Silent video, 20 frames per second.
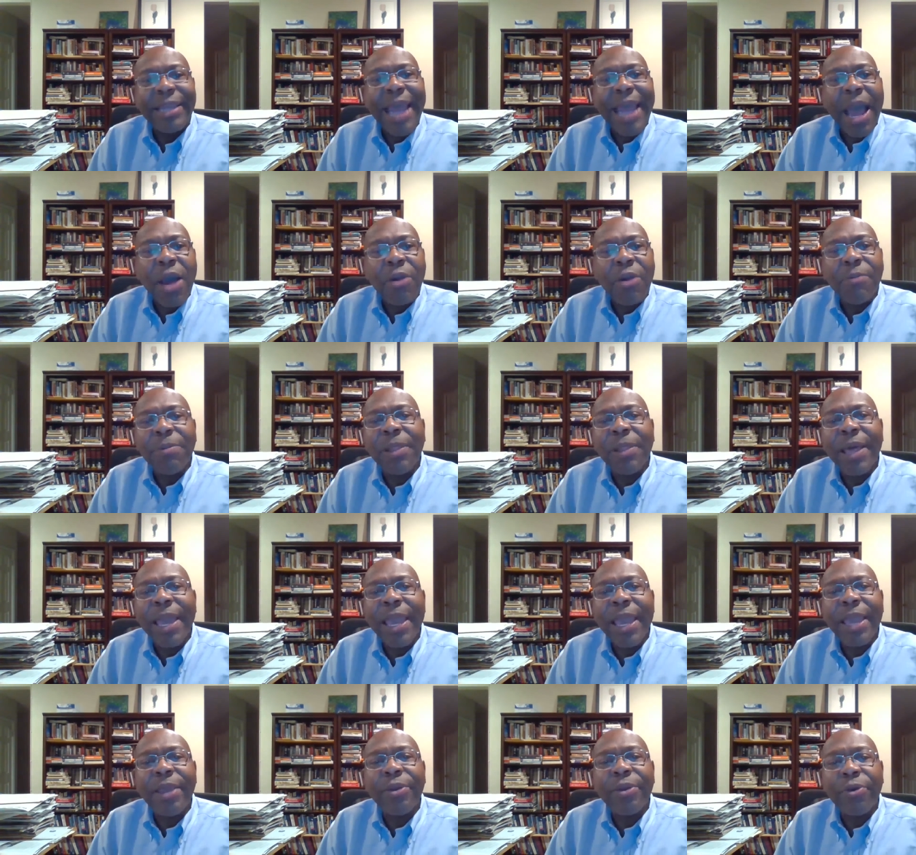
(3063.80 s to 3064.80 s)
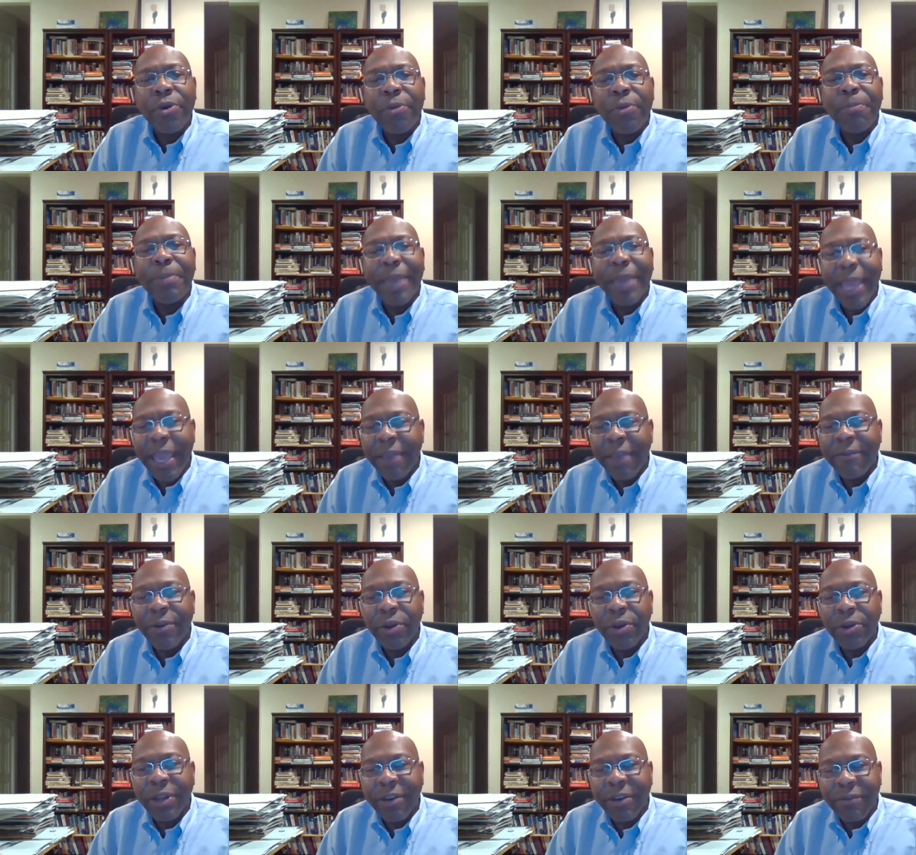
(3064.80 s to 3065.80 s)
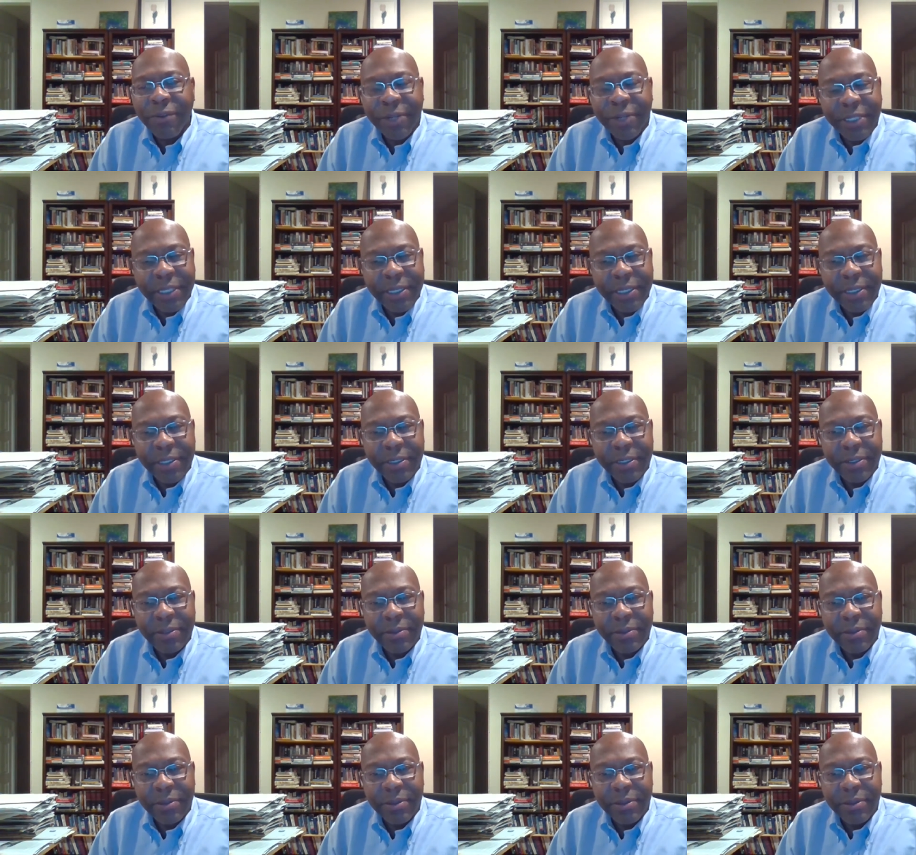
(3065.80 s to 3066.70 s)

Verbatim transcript: Downplaying group behavioral differences